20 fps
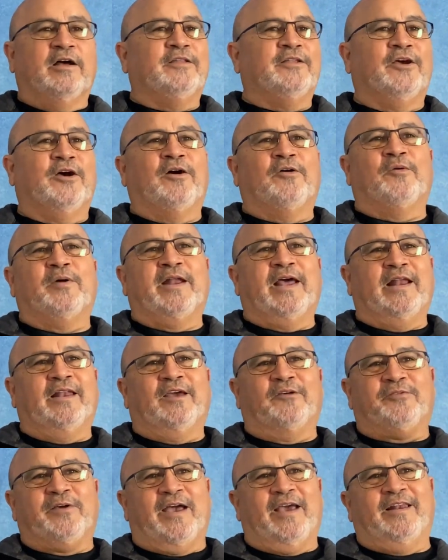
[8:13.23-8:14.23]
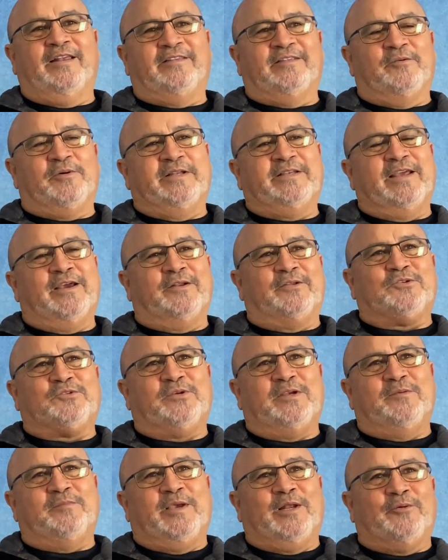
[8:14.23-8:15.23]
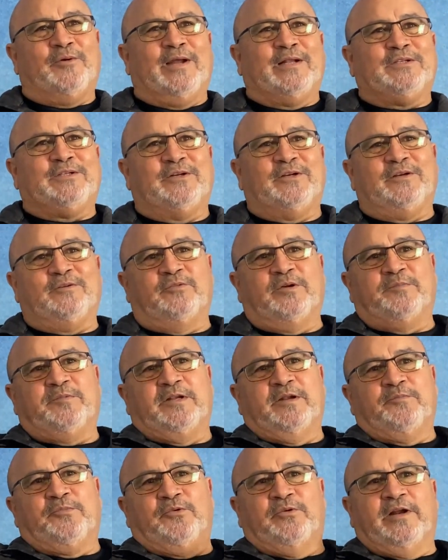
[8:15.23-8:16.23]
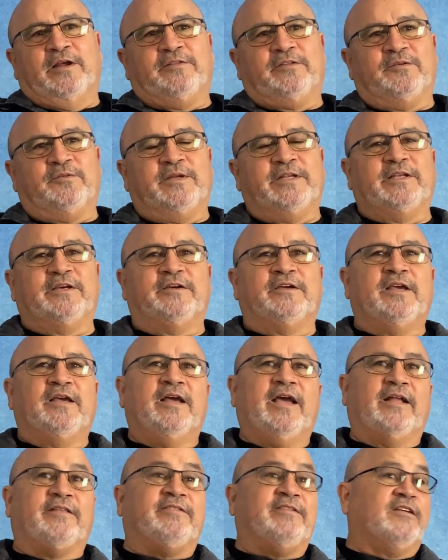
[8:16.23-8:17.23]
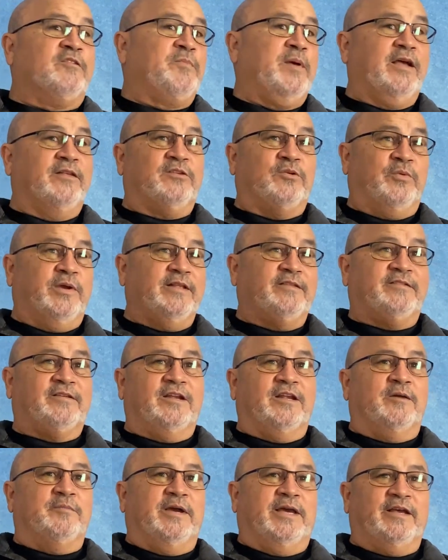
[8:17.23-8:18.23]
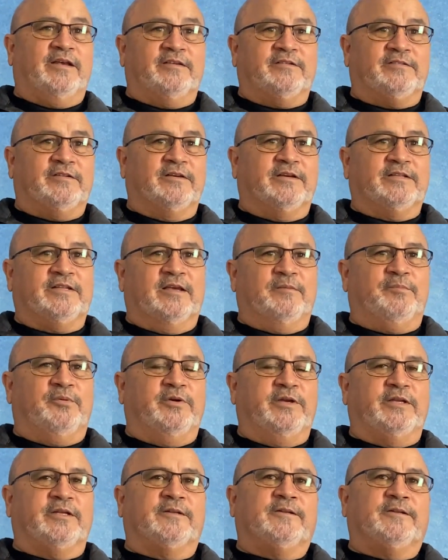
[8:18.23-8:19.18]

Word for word: No. When I left Highlands, I went down the street, made a right turn, ripped it up, threw it out the window. I had six pounds of weed sitting in my house still at that point.